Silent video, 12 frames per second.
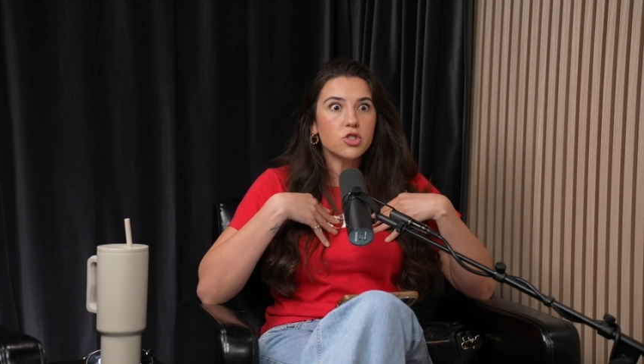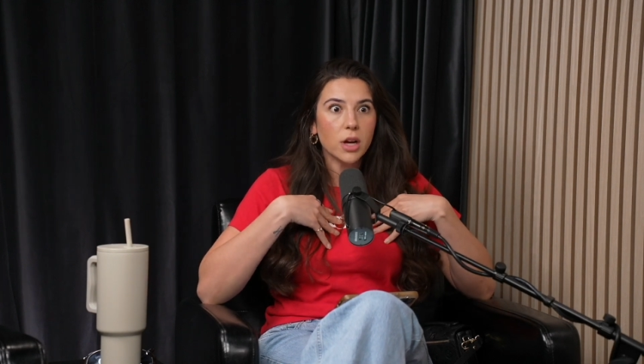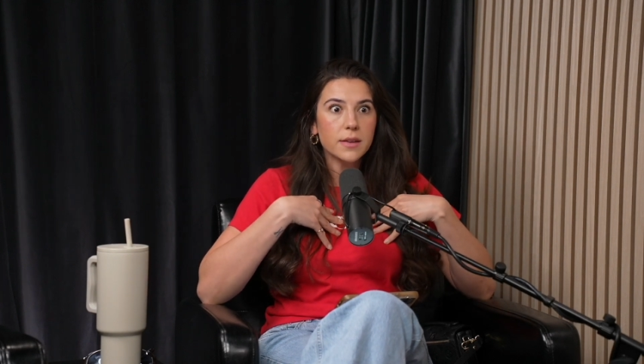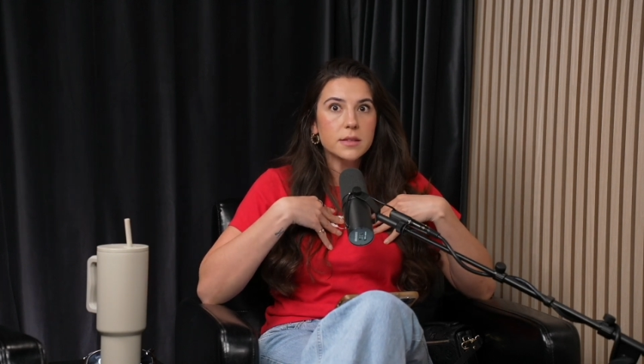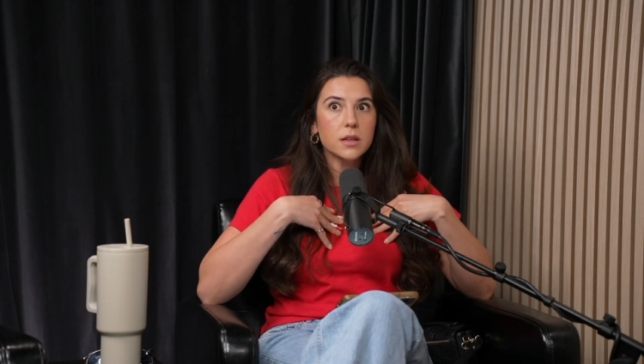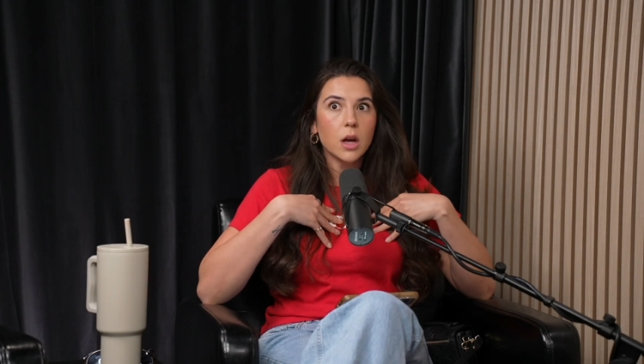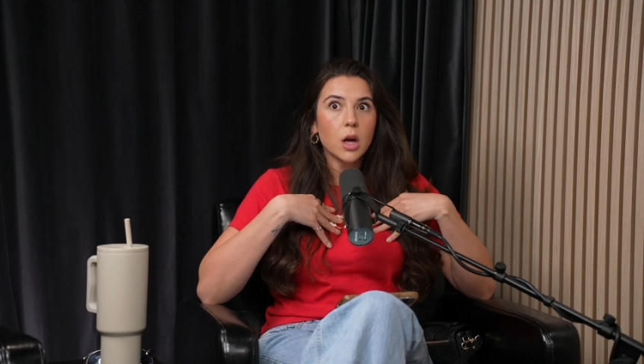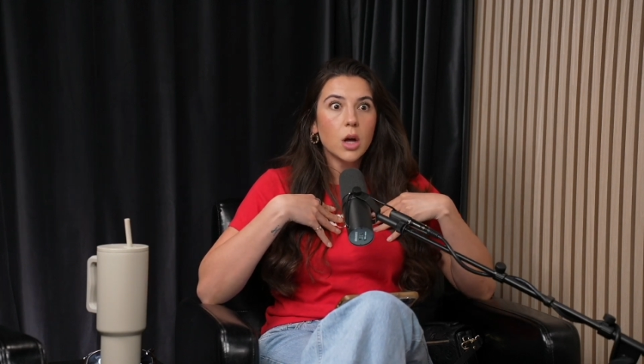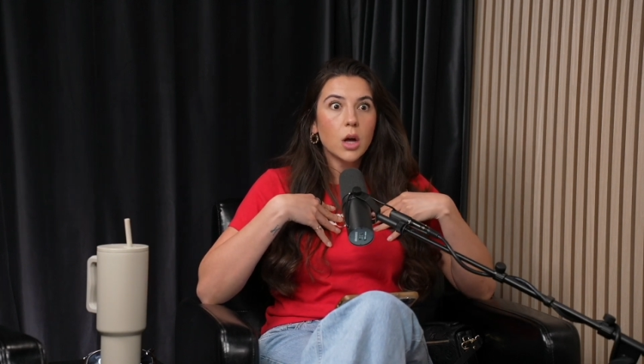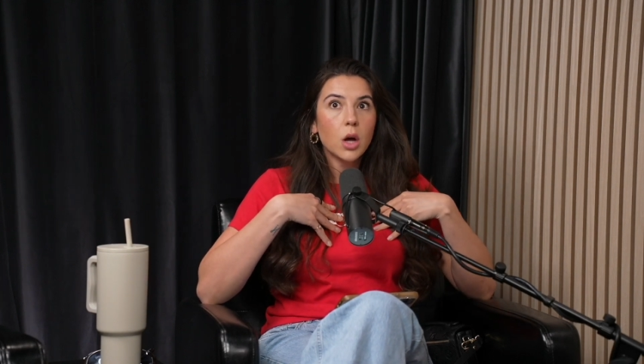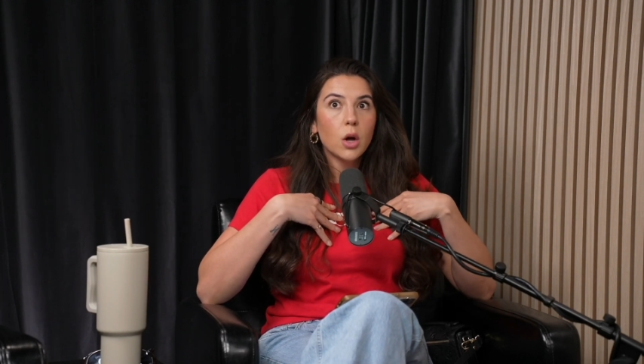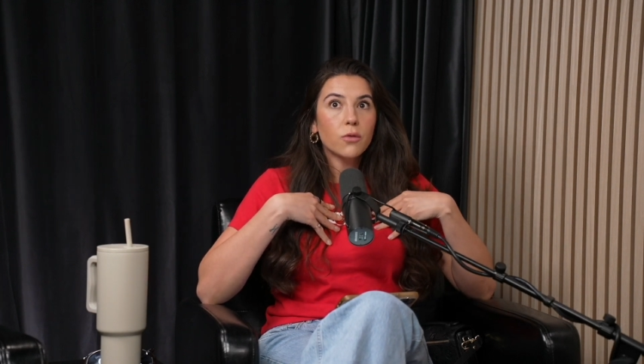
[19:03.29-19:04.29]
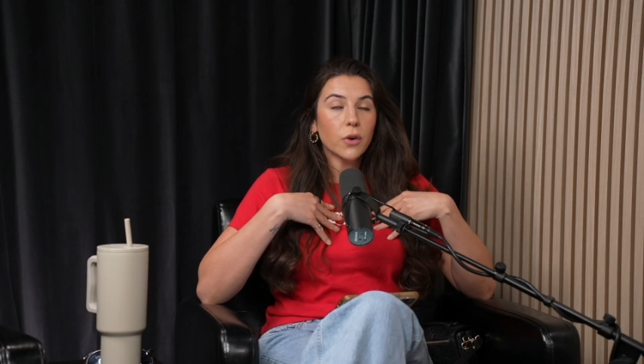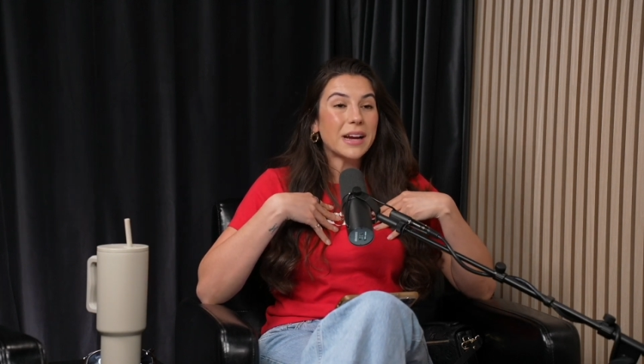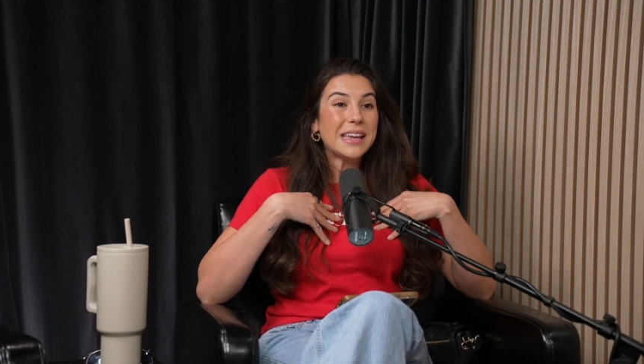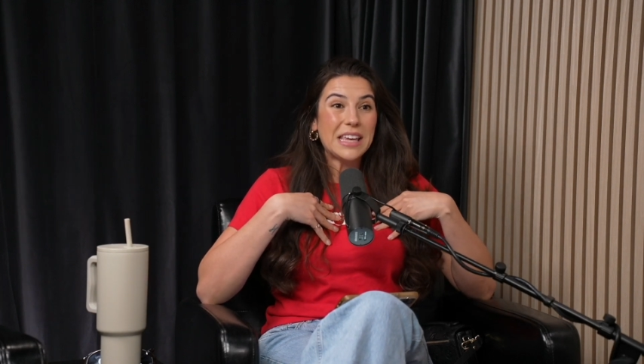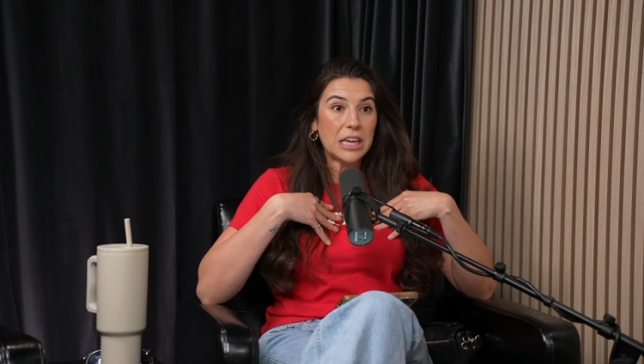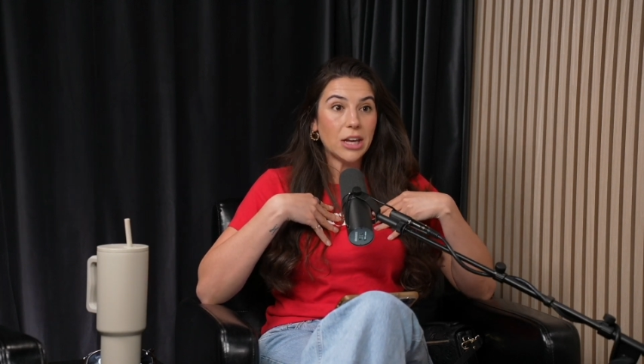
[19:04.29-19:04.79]
just for
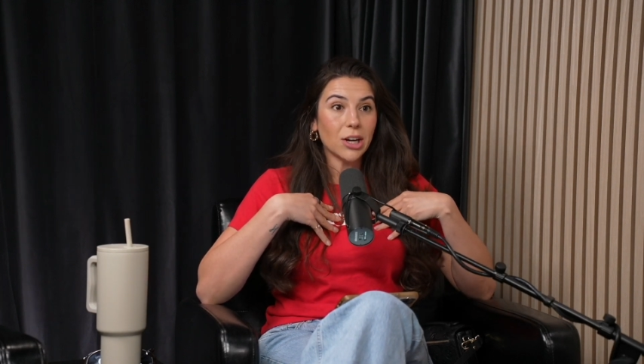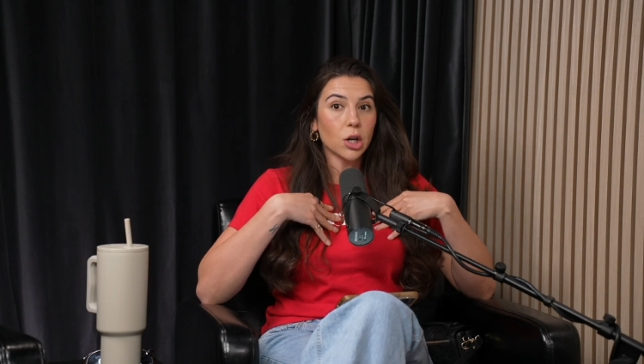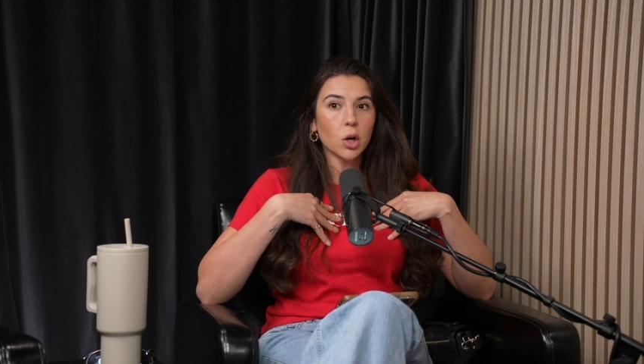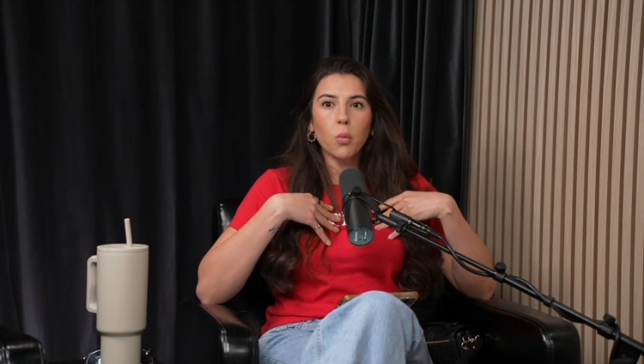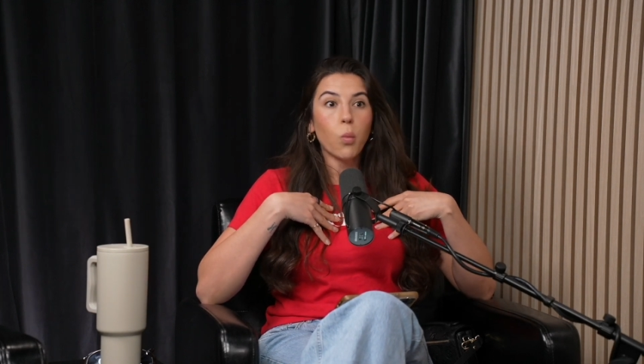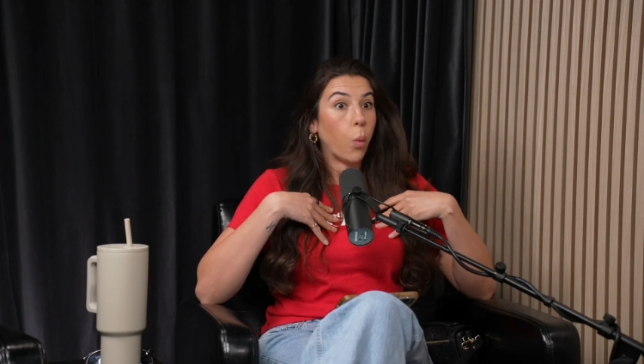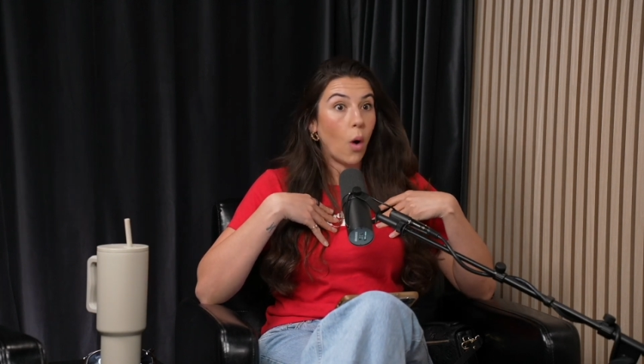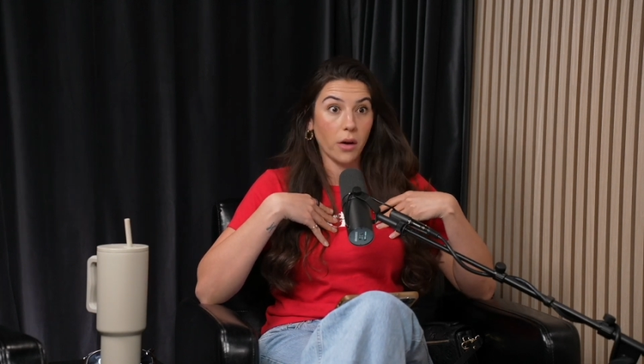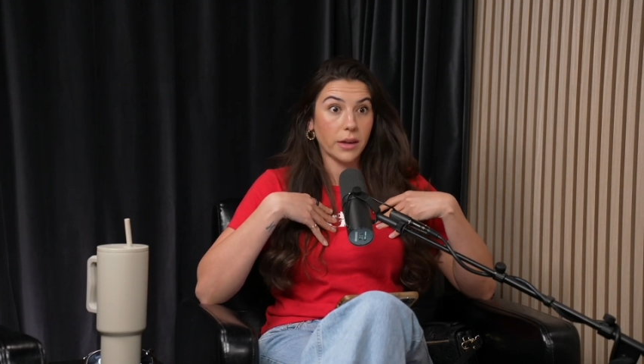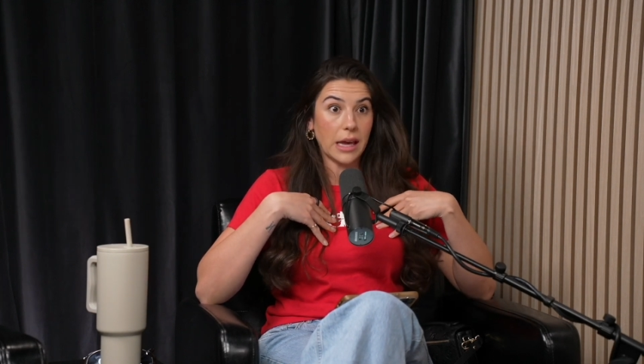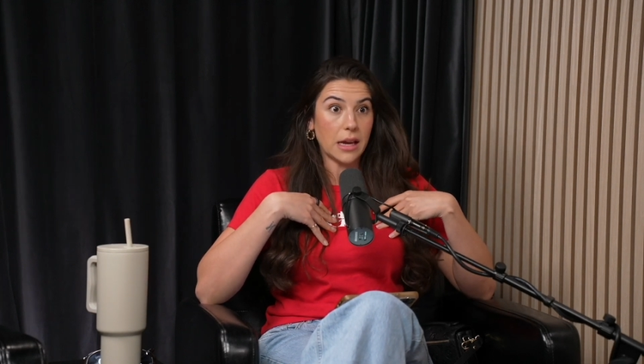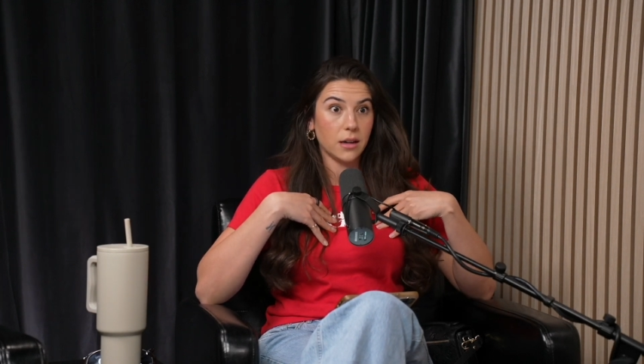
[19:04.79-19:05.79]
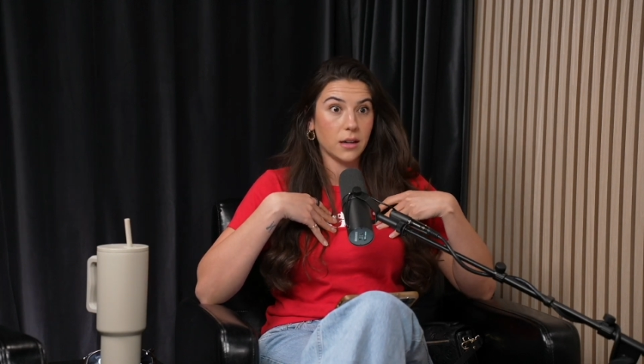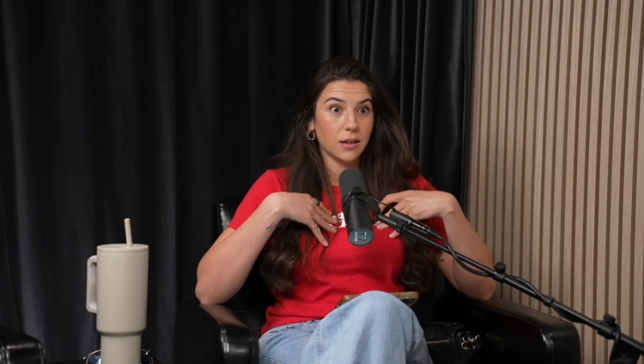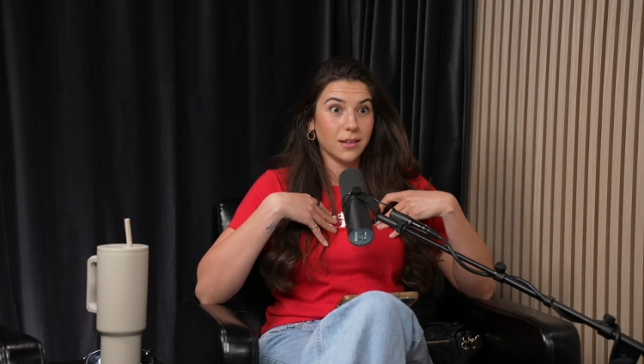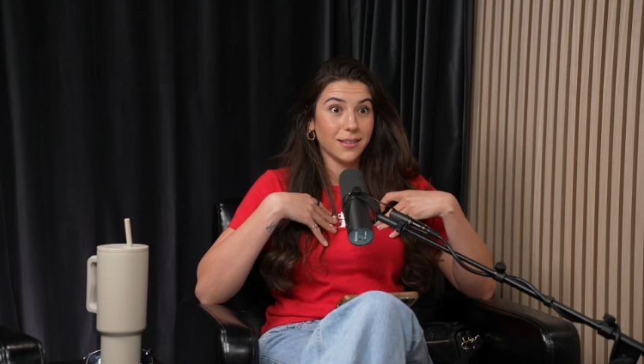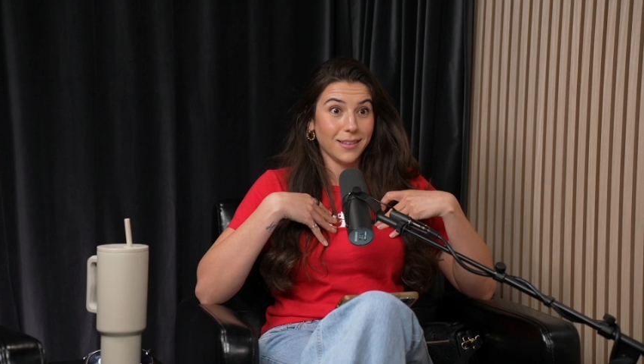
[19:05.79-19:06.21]
a year walking.